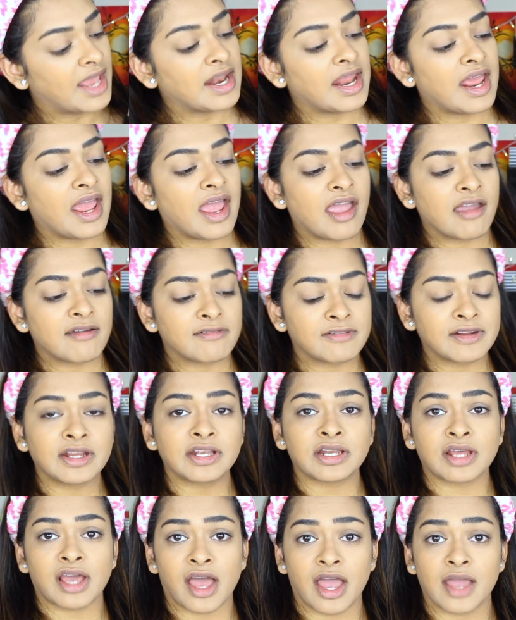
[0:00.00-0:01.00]
and
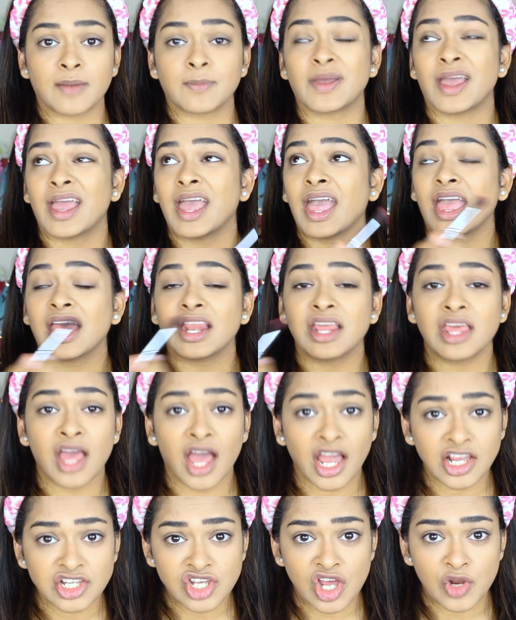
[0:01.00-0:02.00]
every time any
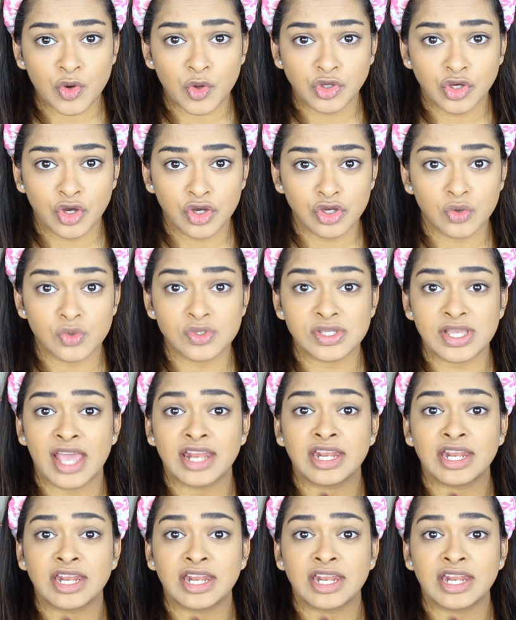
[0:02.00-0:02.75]
eyeshadow you use,